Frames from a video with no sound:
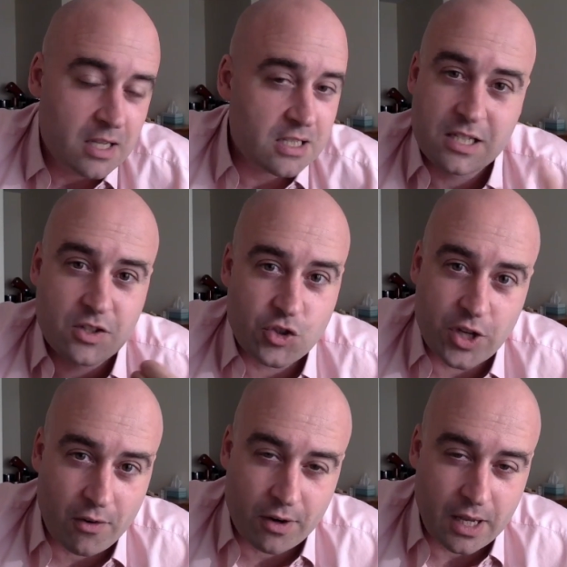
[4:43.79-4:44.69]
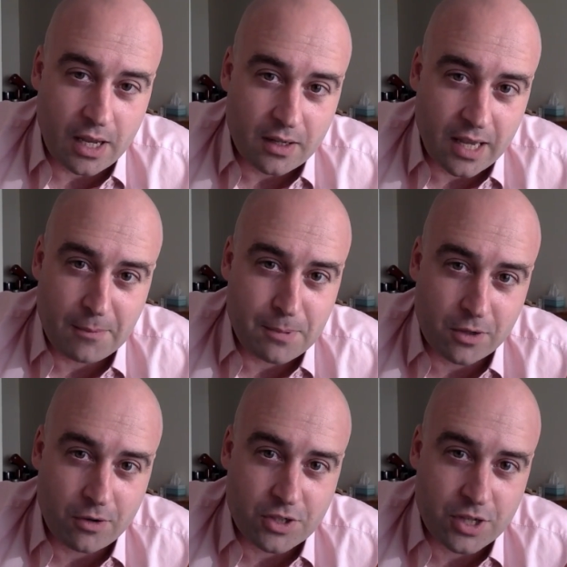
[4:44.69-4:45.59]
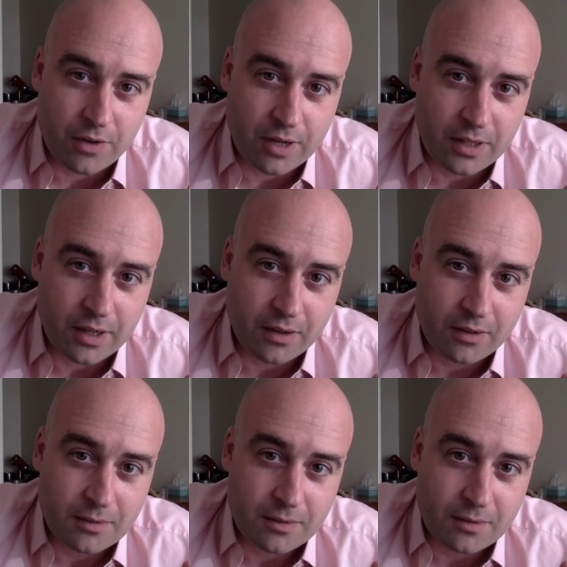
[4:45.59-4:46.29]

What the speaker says: Sincerity can't be the criterion here.